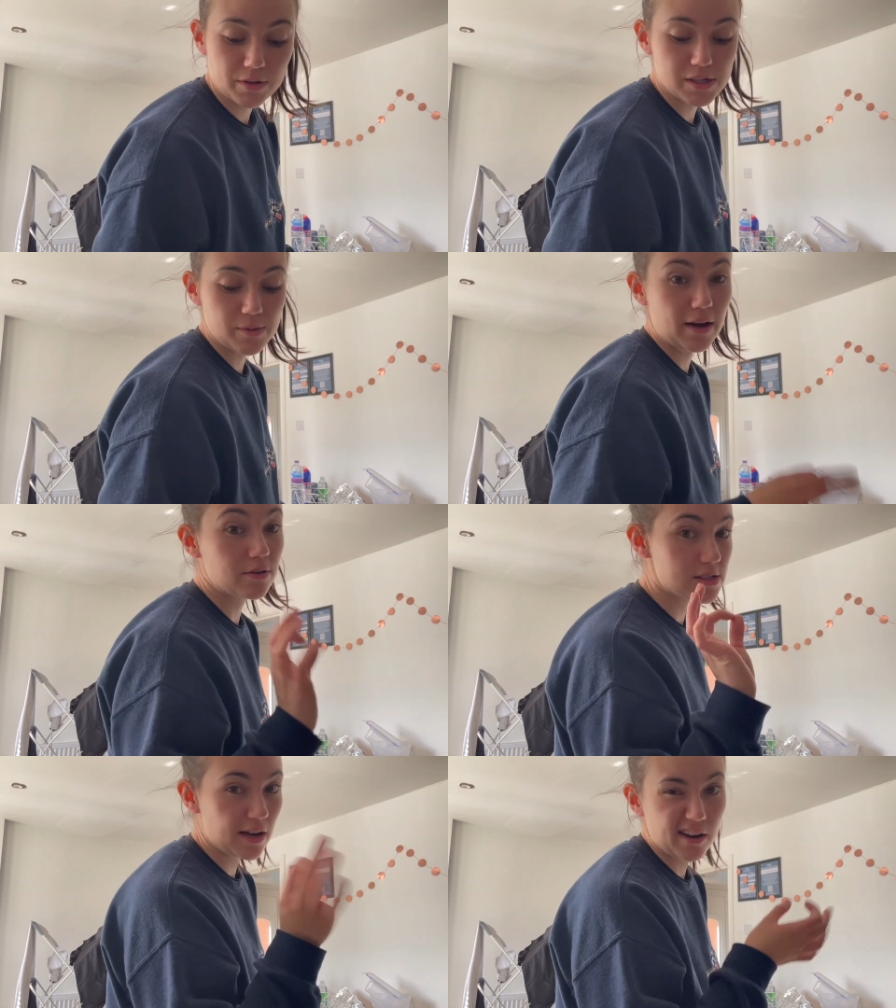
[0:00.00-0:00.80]
as well
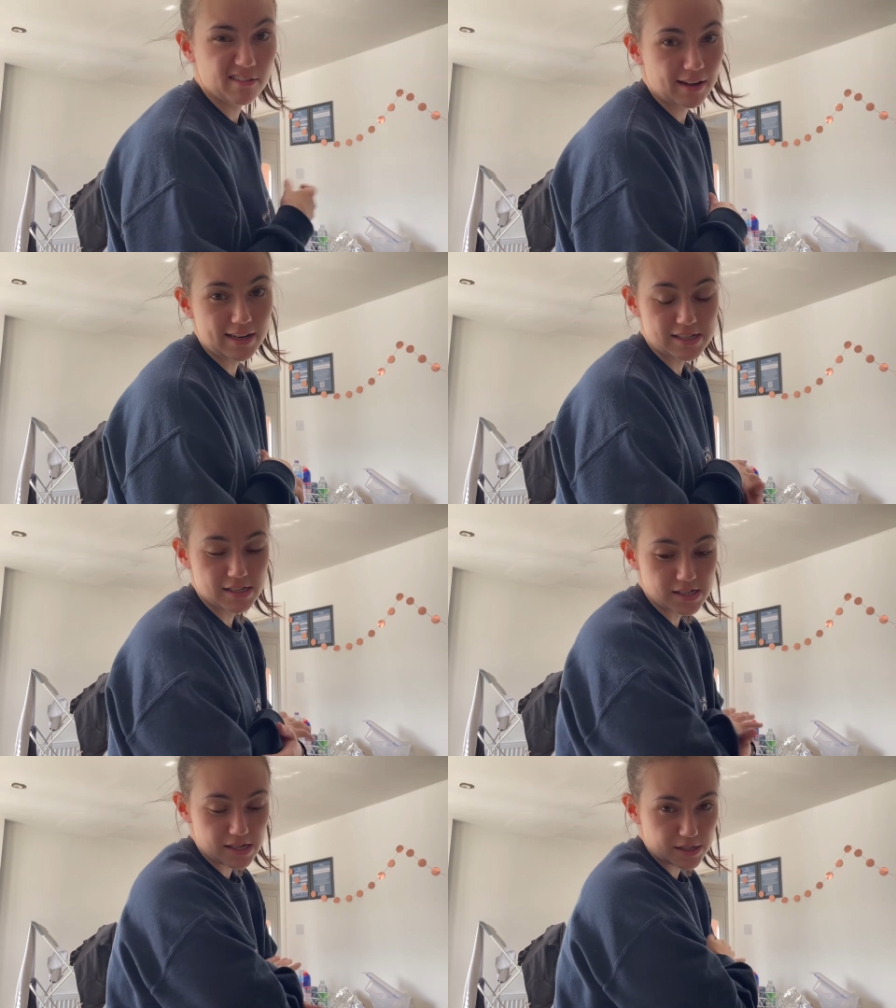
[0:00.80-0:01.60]
so at least
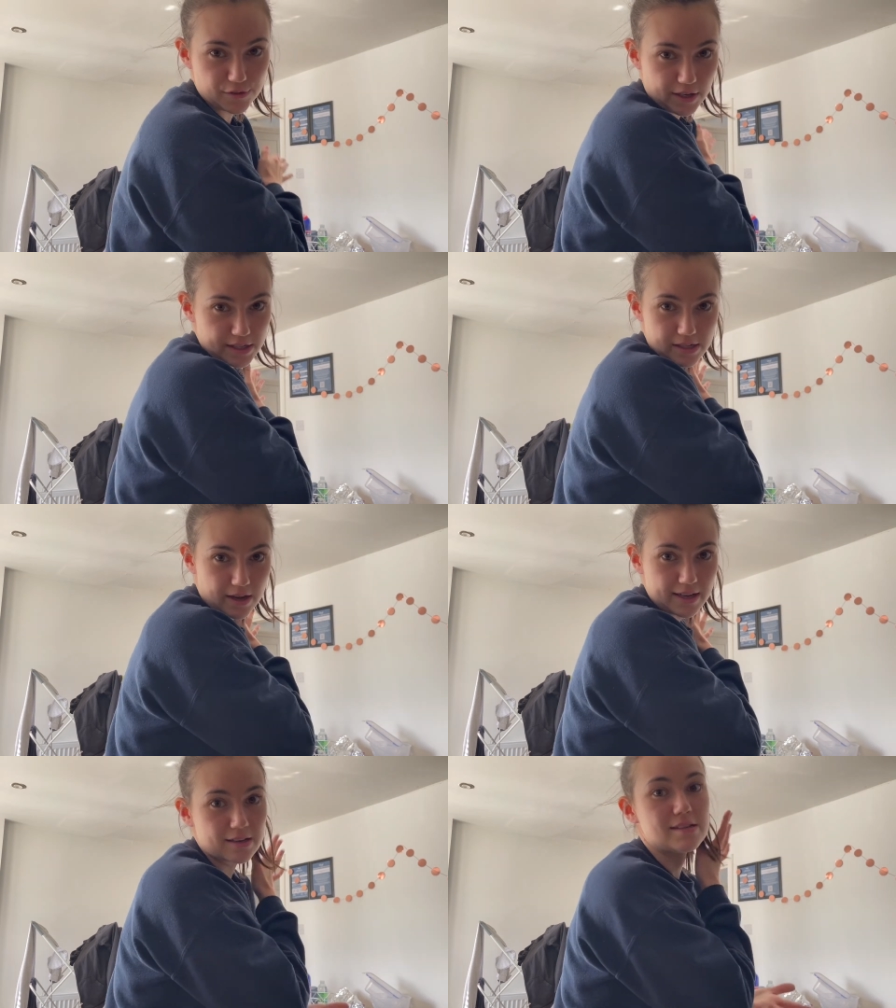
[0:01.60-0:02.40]
they're certified
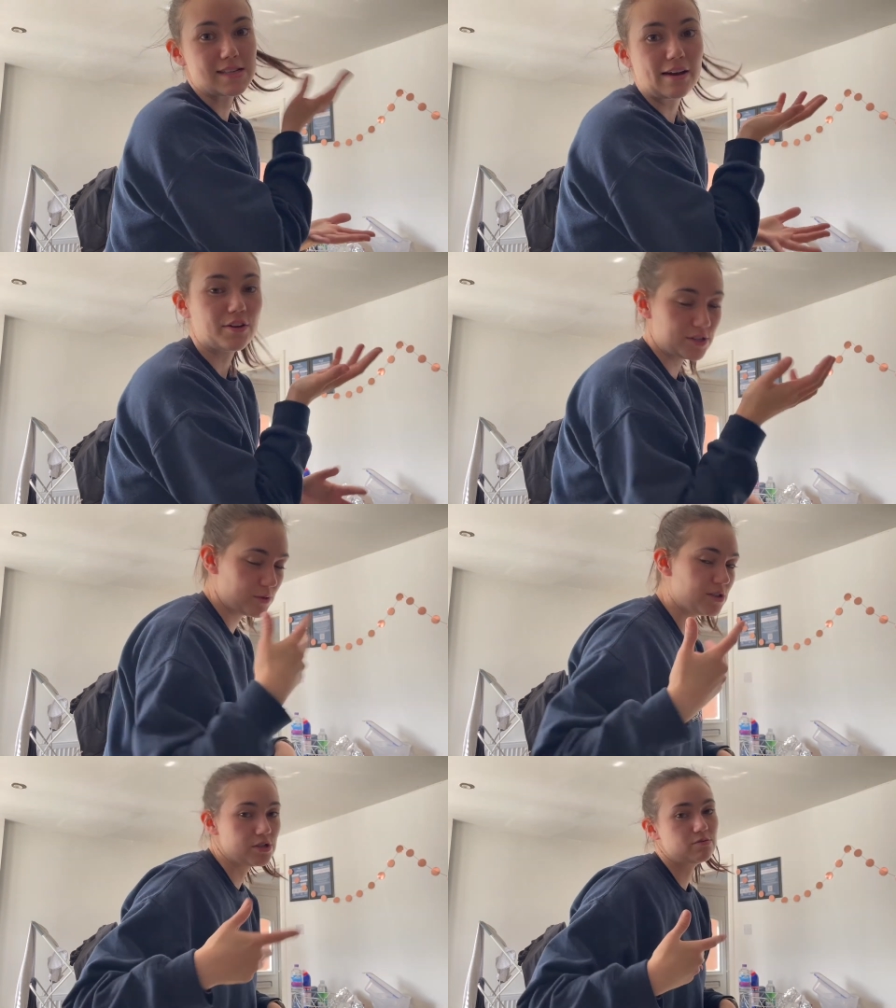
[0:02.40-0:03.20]
like standards
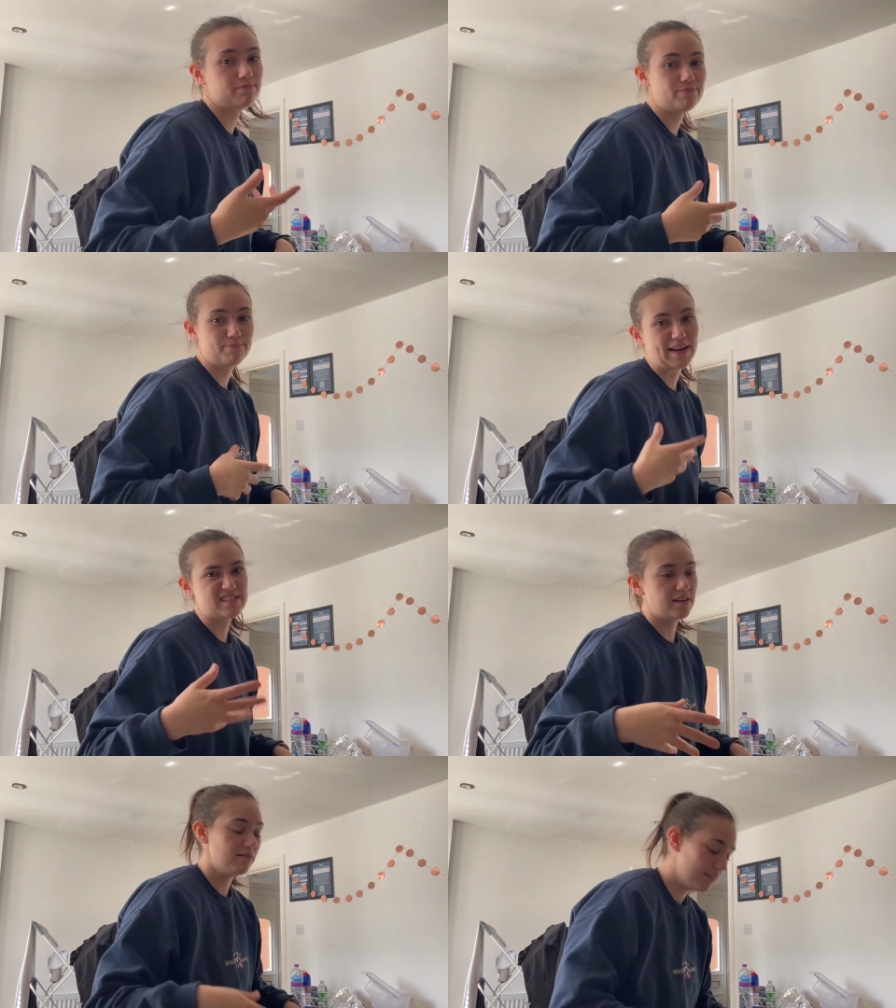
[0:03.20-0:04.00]
which is
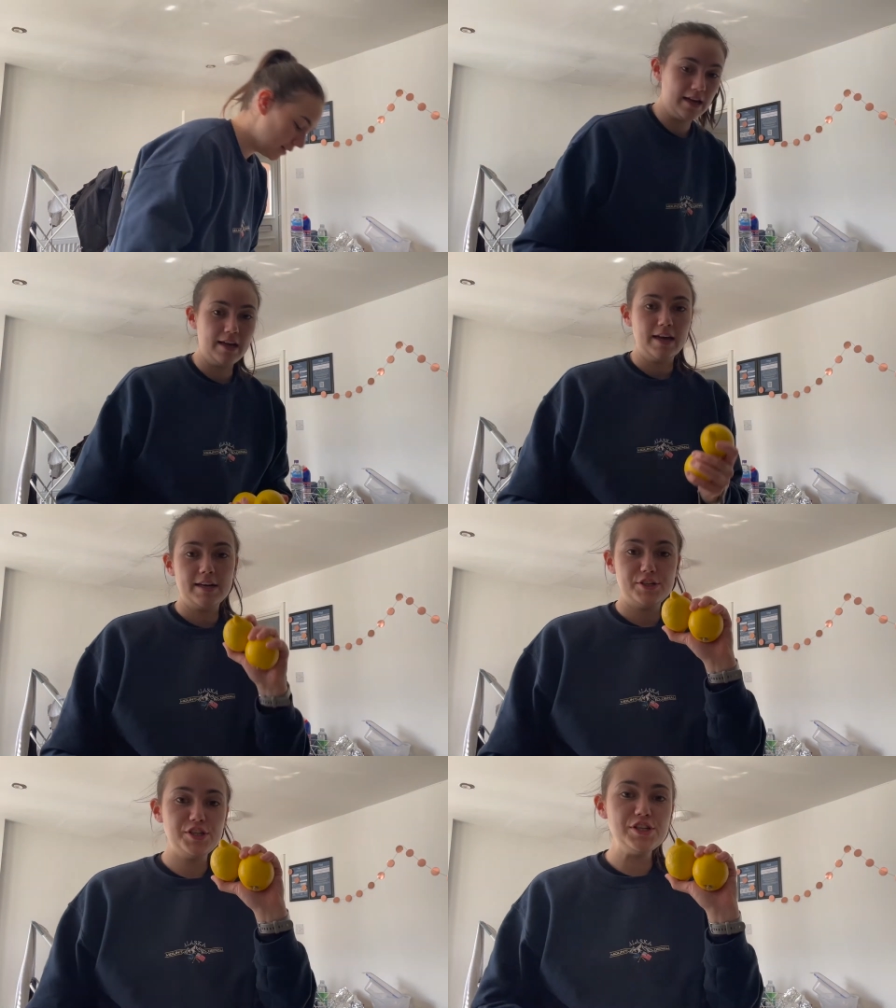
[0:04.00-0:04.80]
better
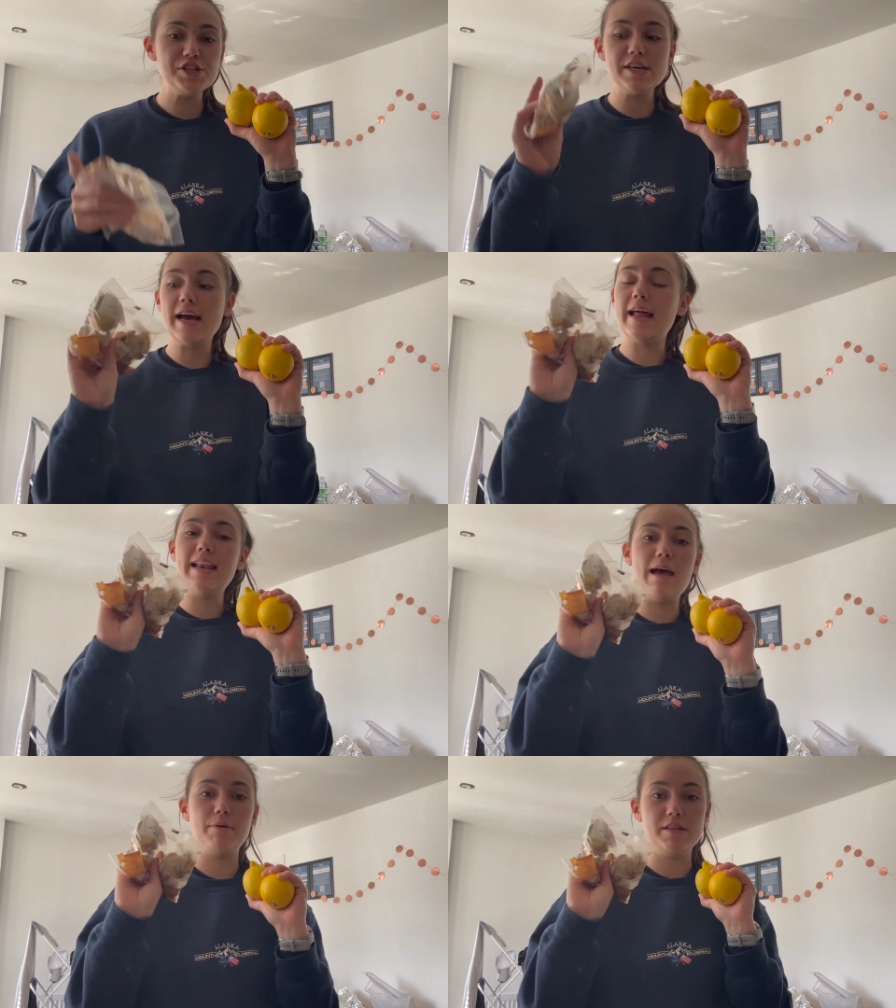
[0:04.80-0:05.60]
Ginger
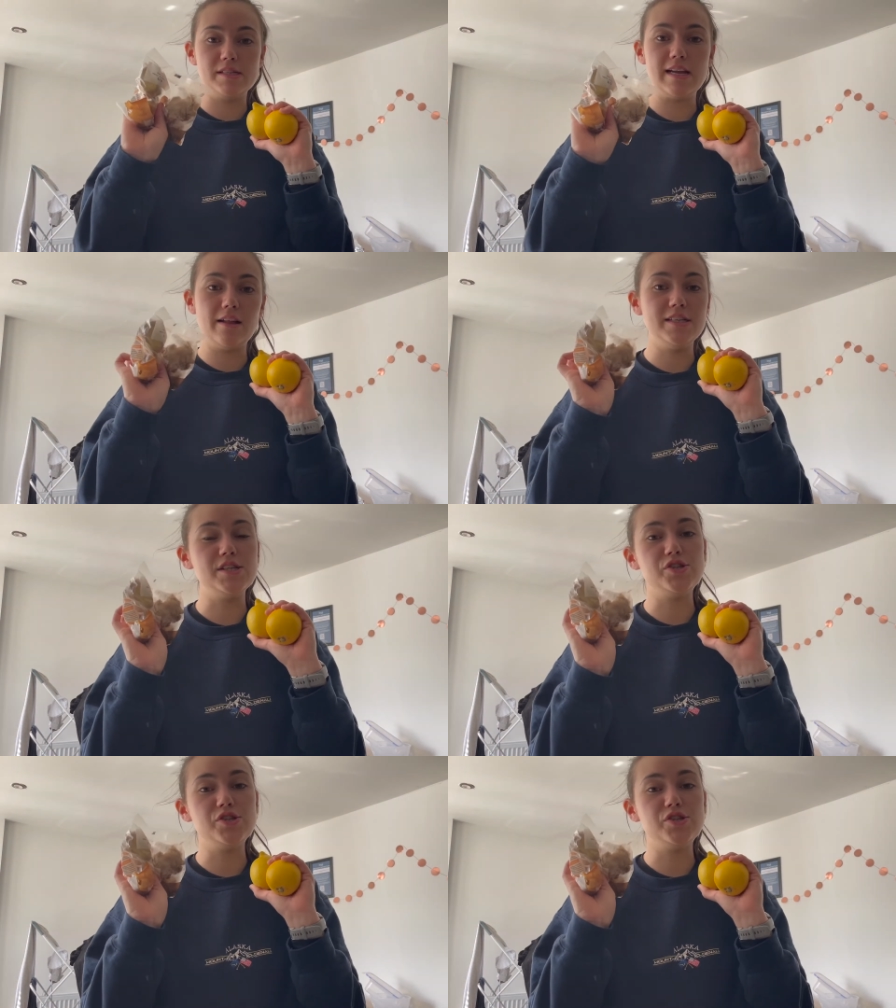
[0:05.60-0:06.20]
and lemons. Now this is